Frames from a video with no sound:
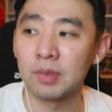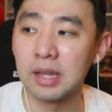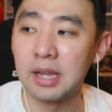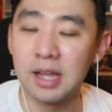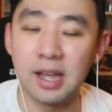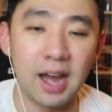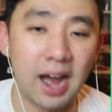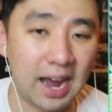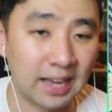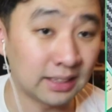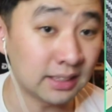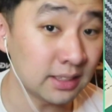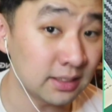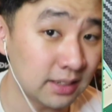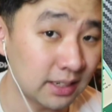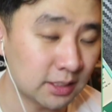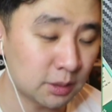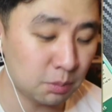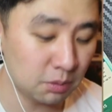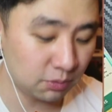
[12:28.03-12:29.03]
I think the
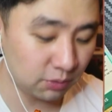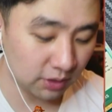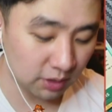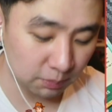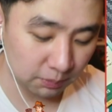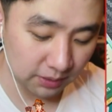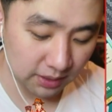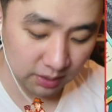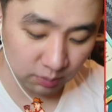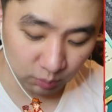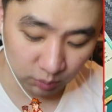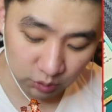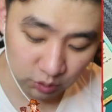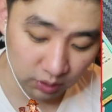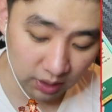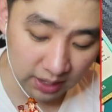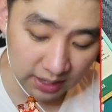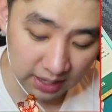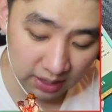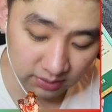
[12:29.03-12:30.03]
deck's gonna be fun to play. We'll
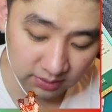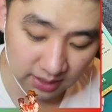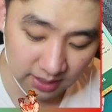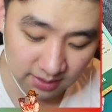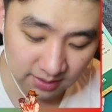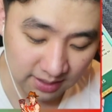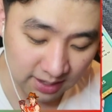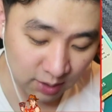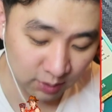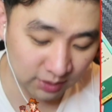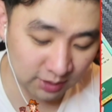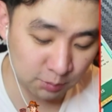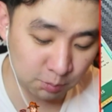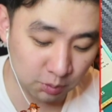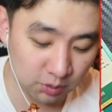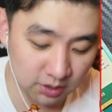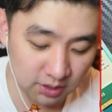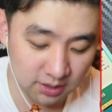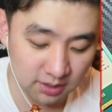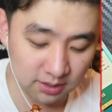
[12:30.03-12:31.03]
try it out and test it out against
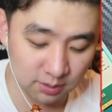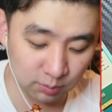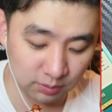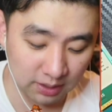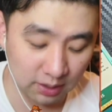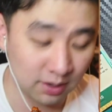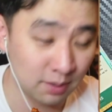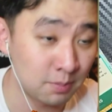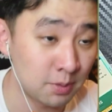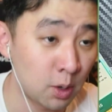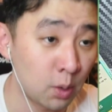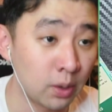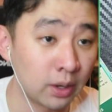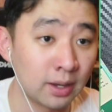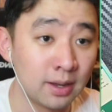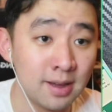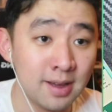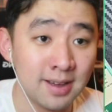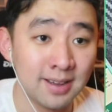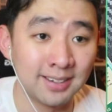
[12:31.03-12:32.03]
Prodigious without him knowing.
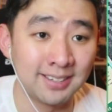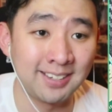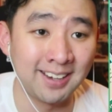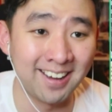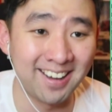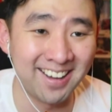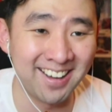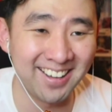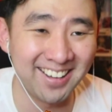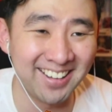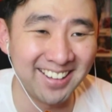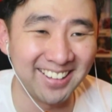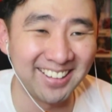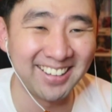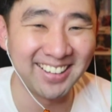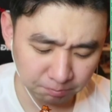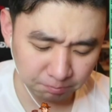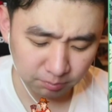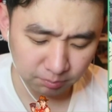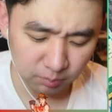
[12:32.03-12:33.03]
So
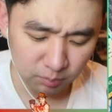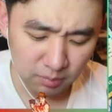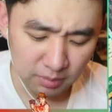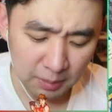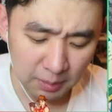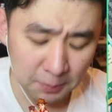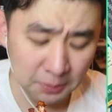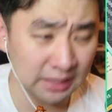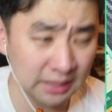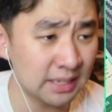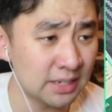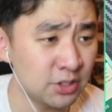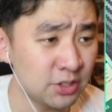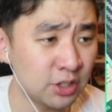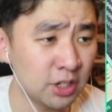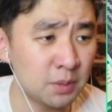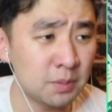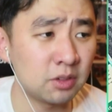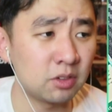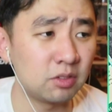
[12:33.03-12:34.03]
but yeah, ladies and
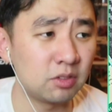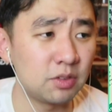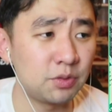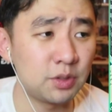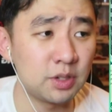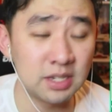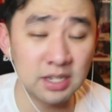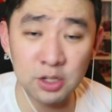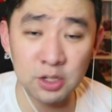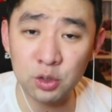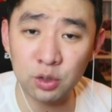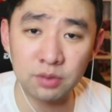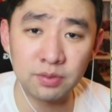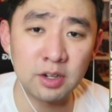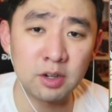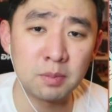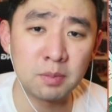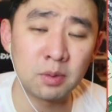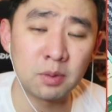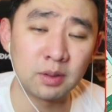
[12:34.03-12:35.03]
gentlemen, if you did enjoy the video,
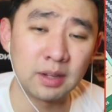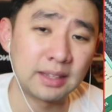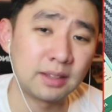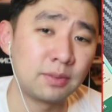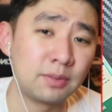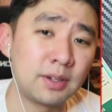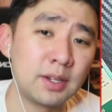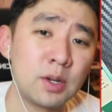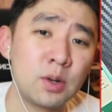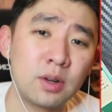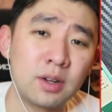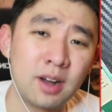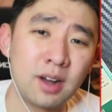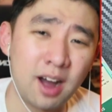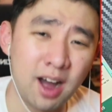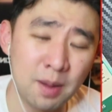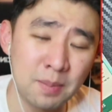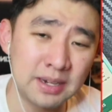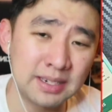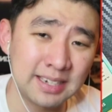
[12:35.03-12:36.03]
remember to like the video,
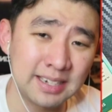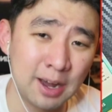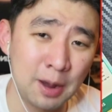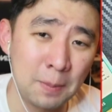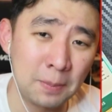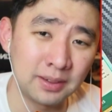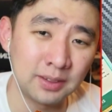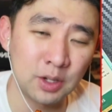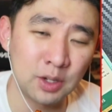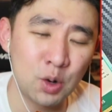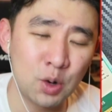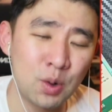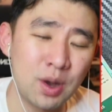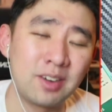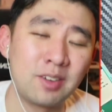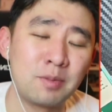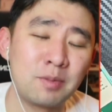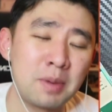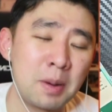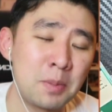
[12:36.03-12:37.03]
comment down below, and
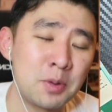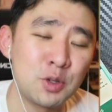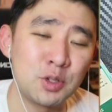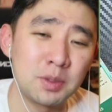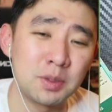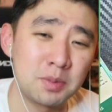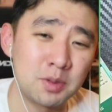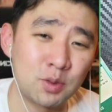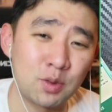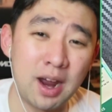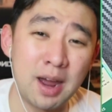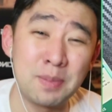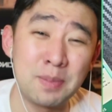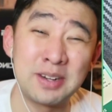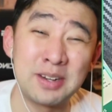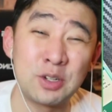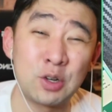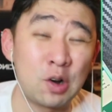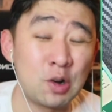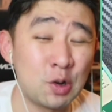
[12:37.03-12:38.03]
remember to subscribe and
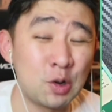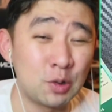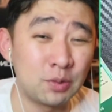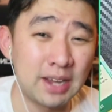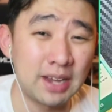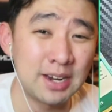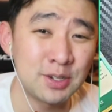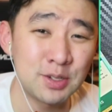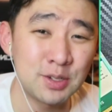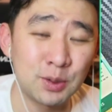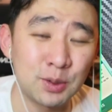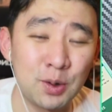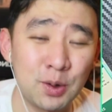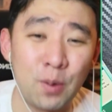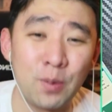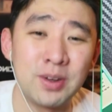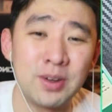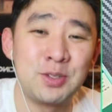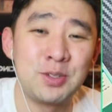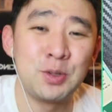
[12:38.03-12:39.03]
turn on notifications so you
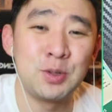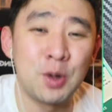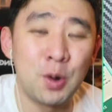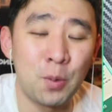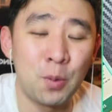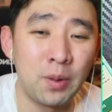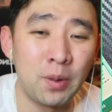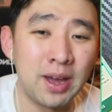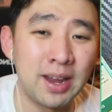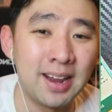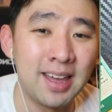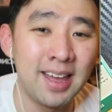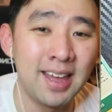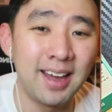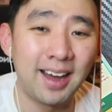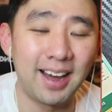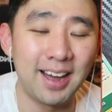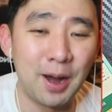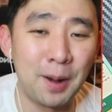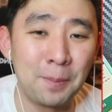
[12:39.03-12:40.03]
always do know when
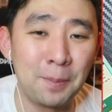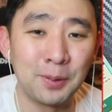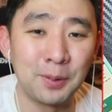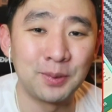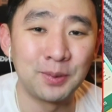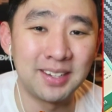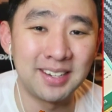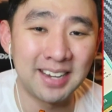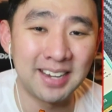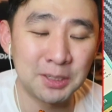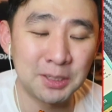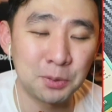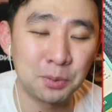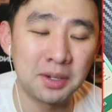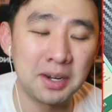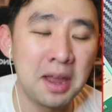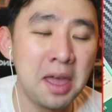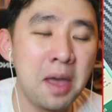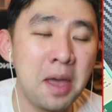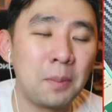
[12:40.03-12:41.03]
I upload the next
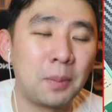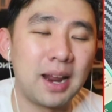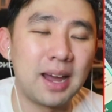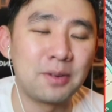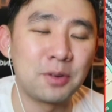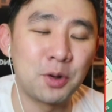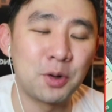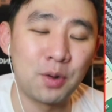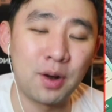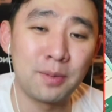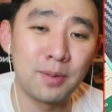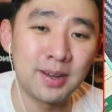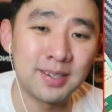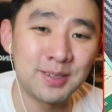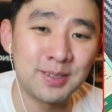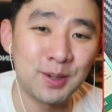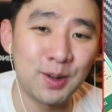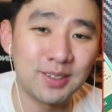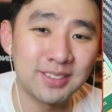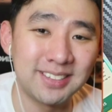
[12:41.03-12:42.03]
one. But have a great rest
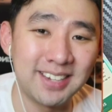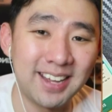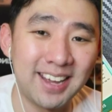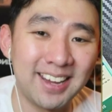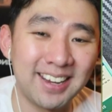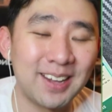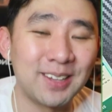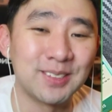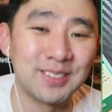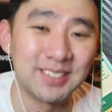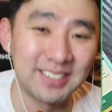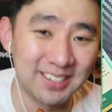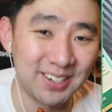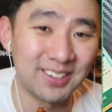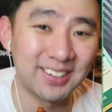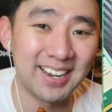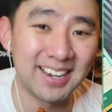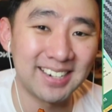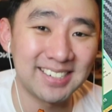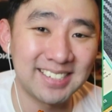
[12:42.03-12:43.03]
of y'all's day, and I'll see y'all
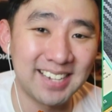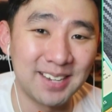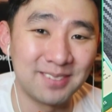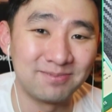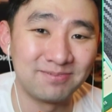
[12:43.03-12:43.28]
next time.